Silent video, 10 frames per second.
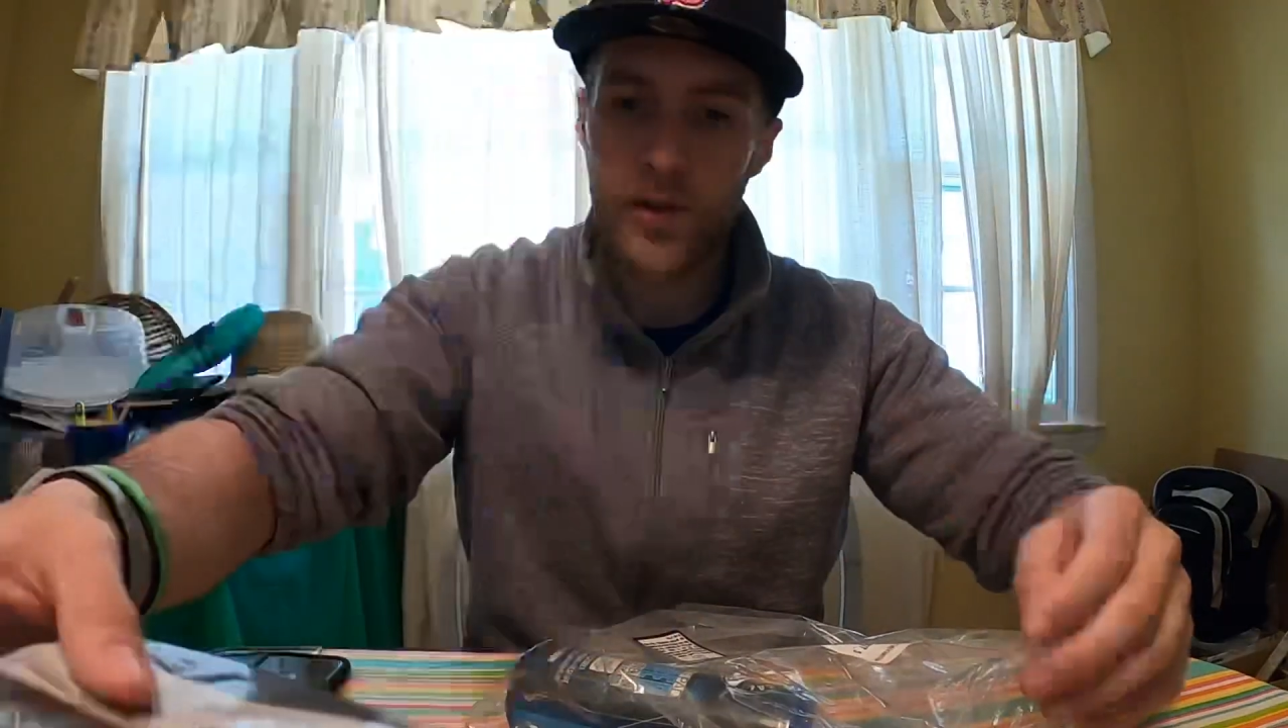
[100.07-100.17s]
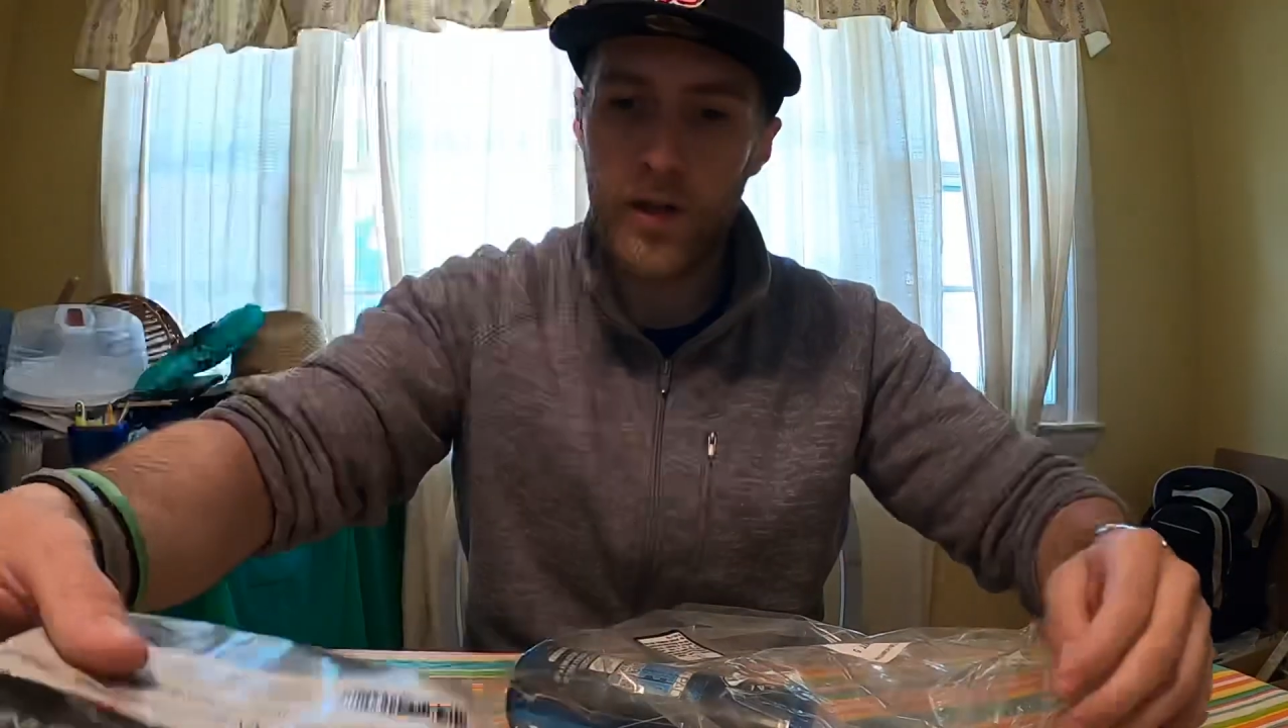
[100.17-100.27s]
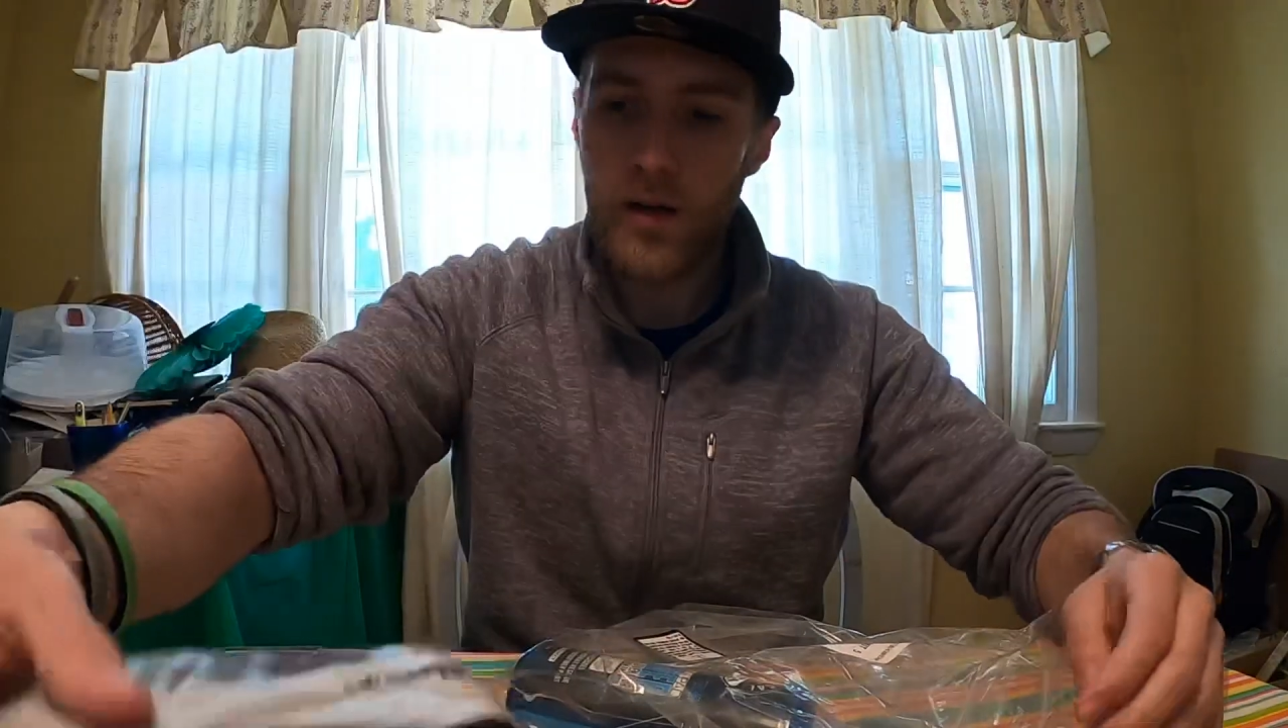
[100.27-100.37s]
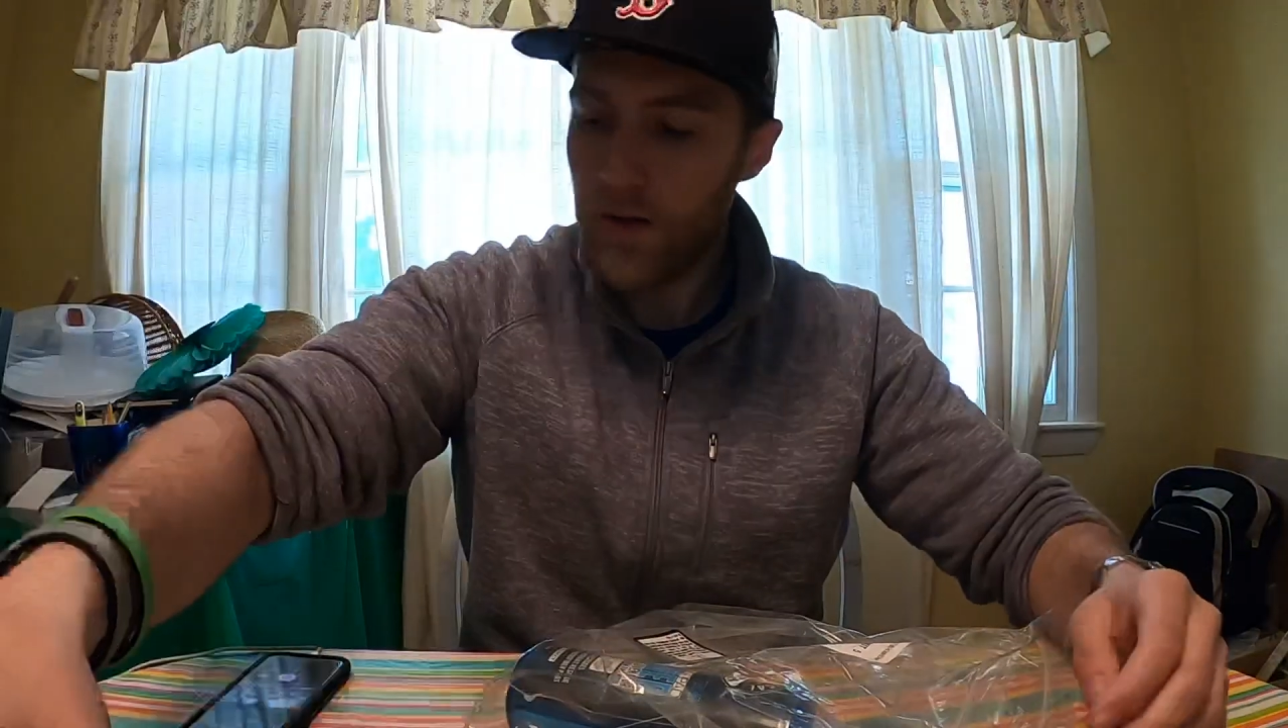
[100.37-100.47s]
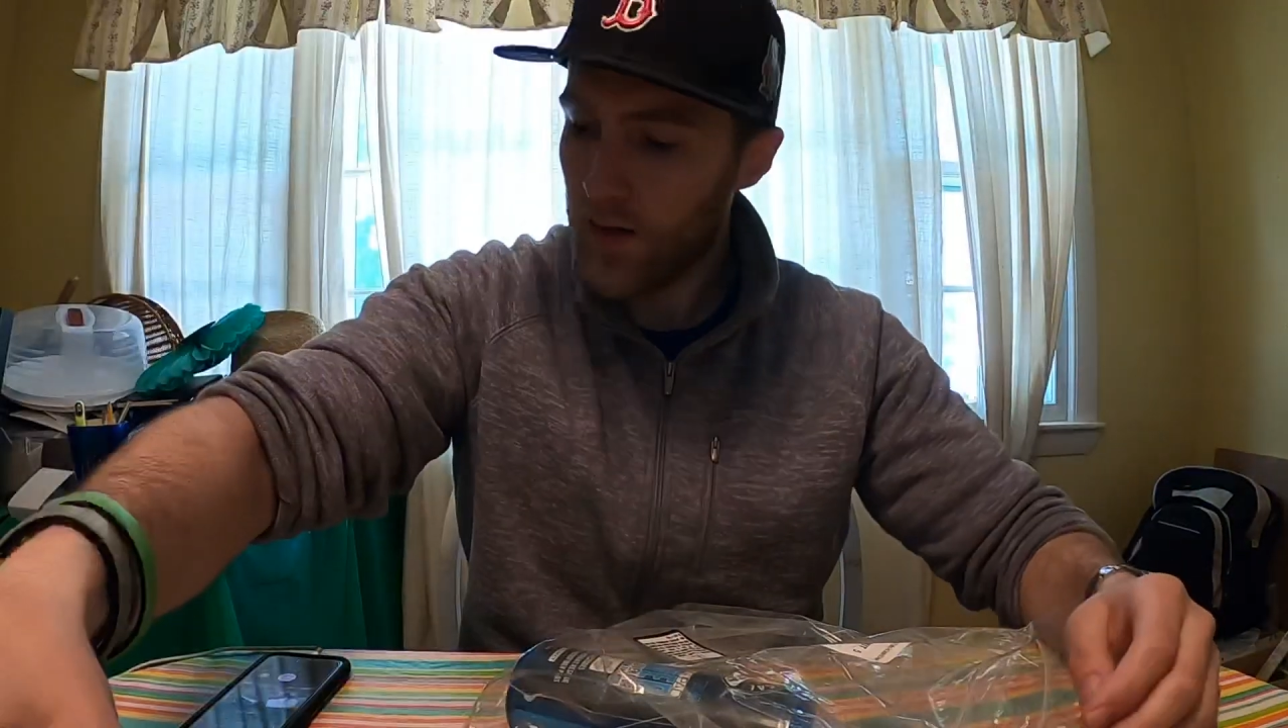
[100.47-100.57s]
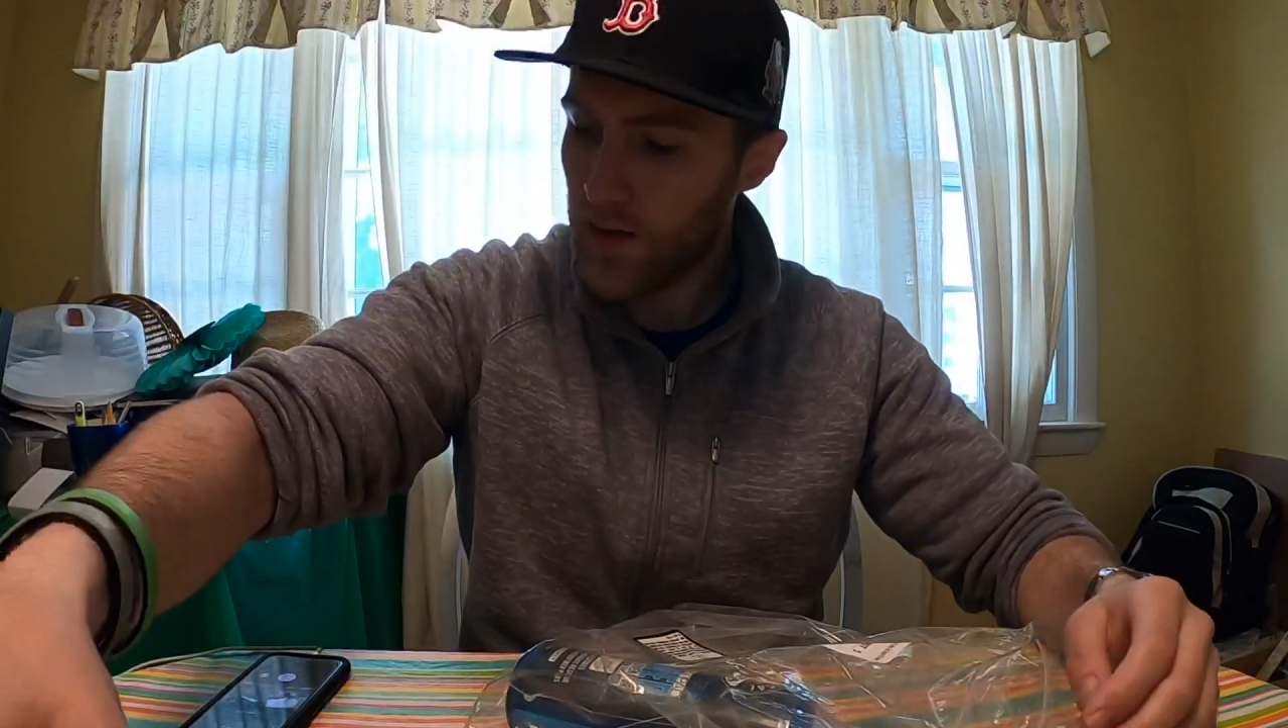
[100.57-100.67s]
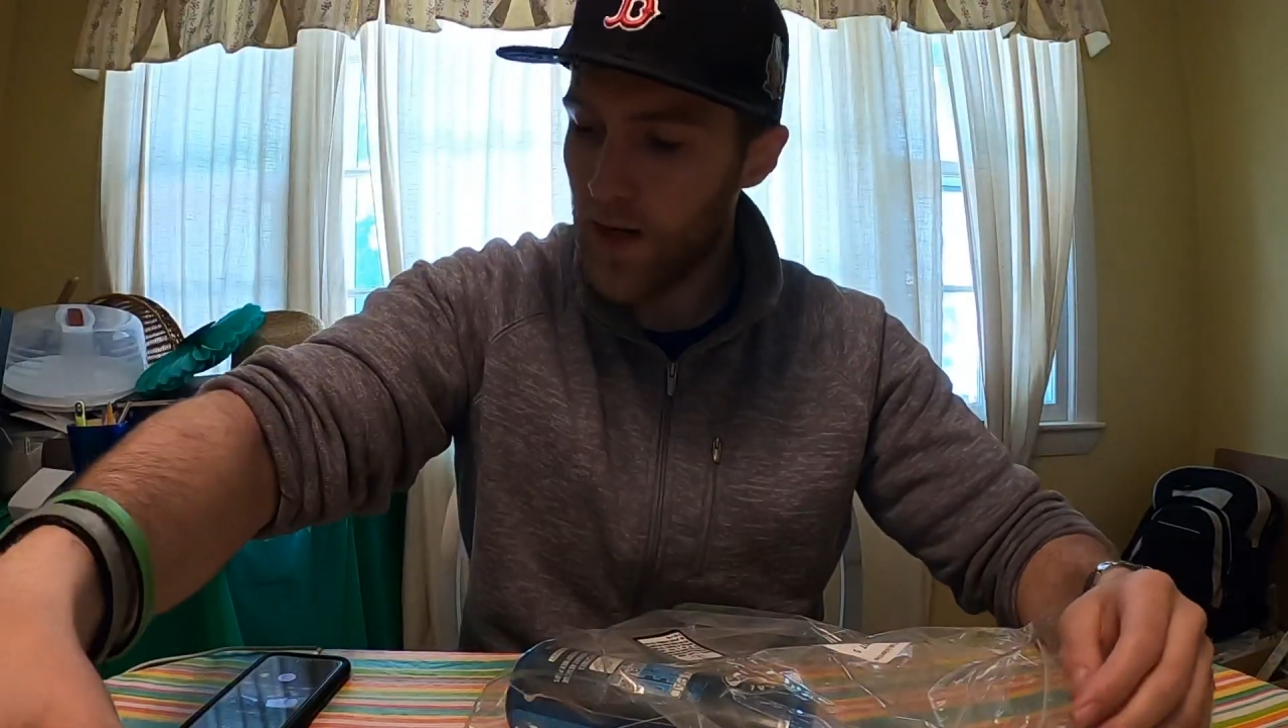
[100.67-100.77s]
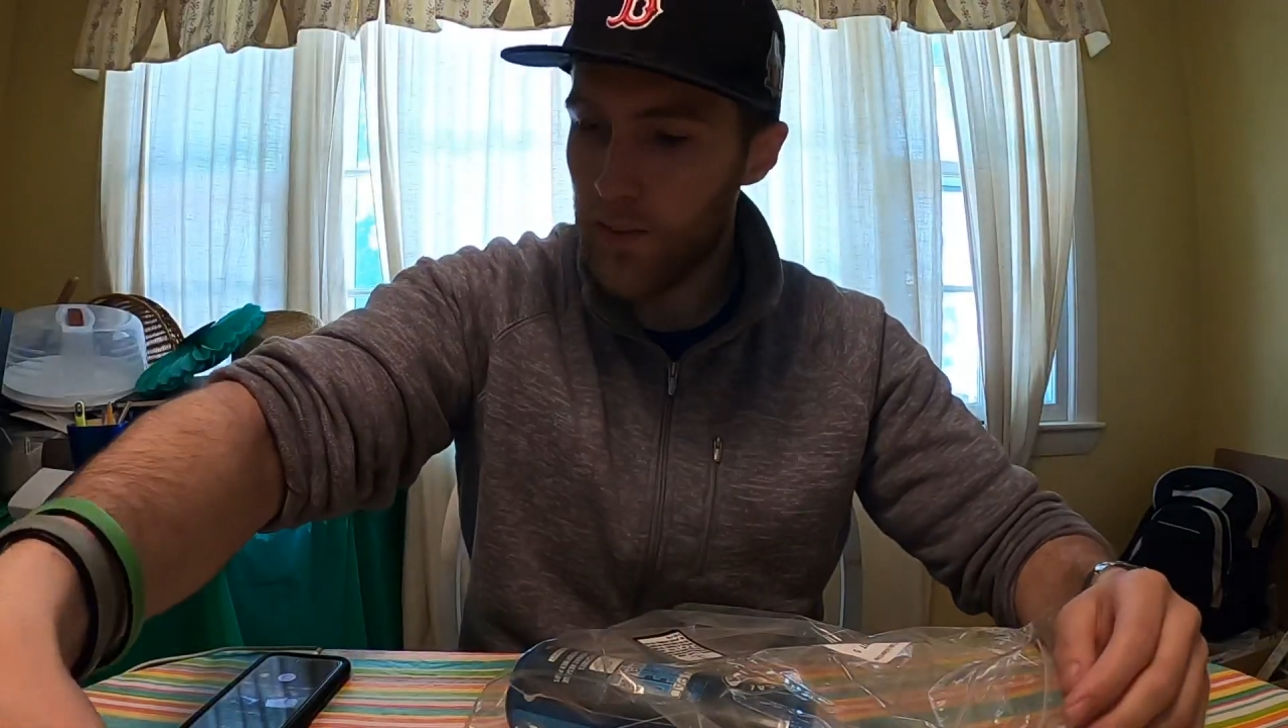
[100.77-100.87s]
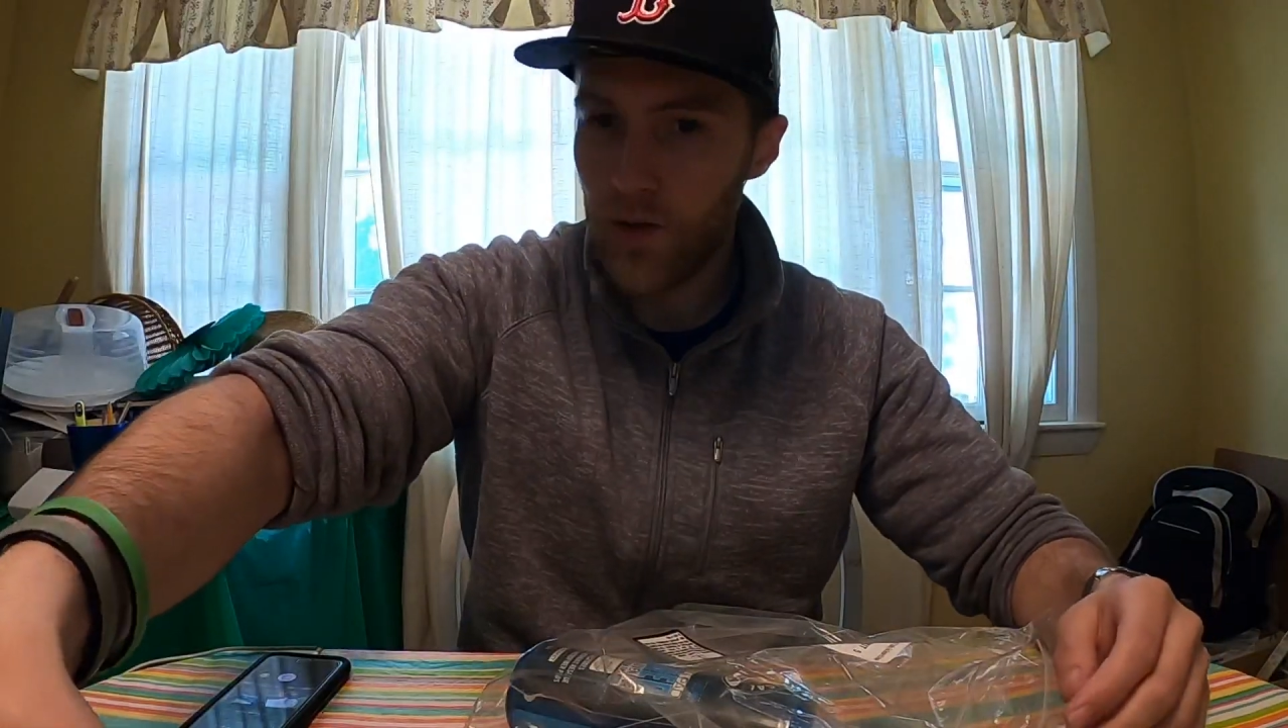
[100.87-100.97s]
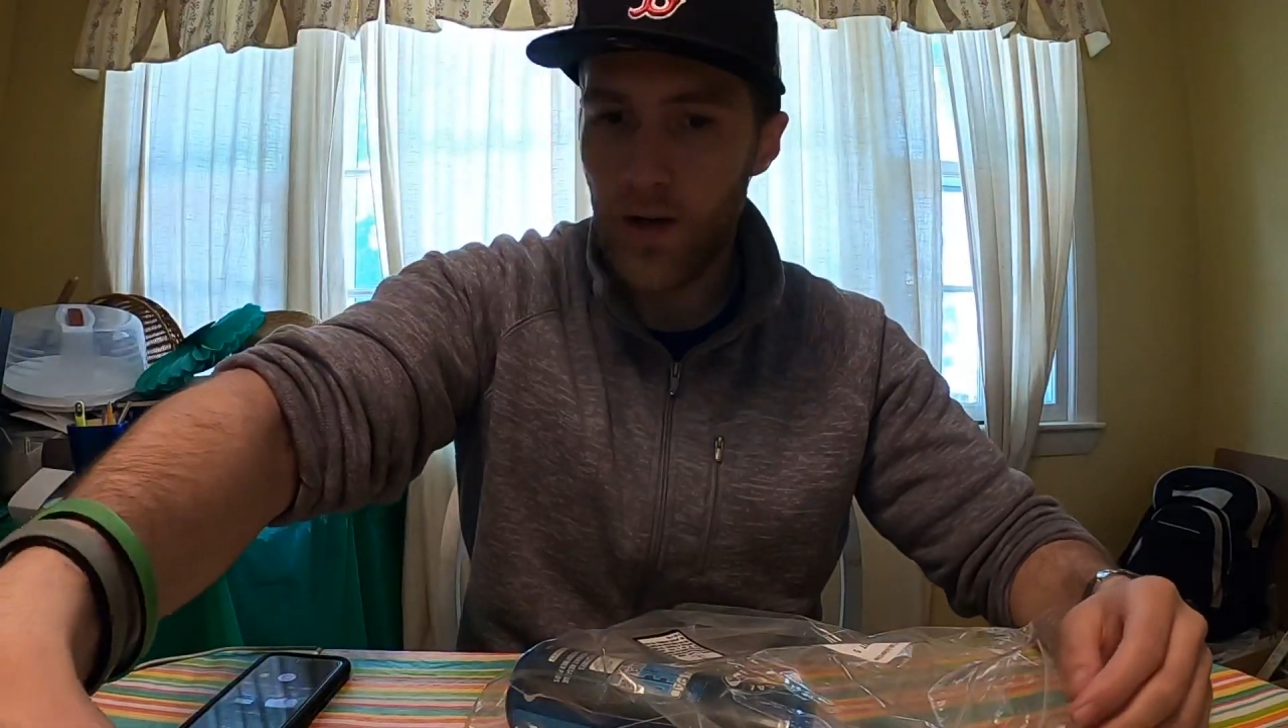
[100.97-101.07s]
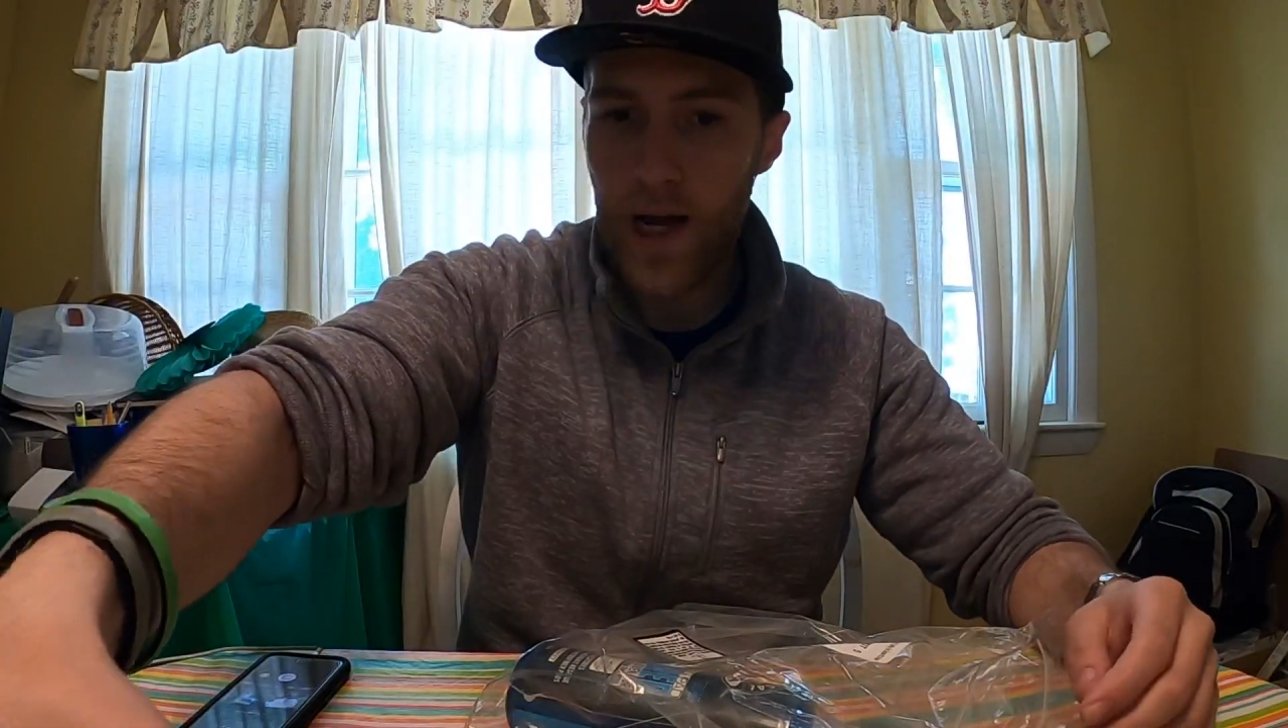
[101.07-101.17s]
a Chemical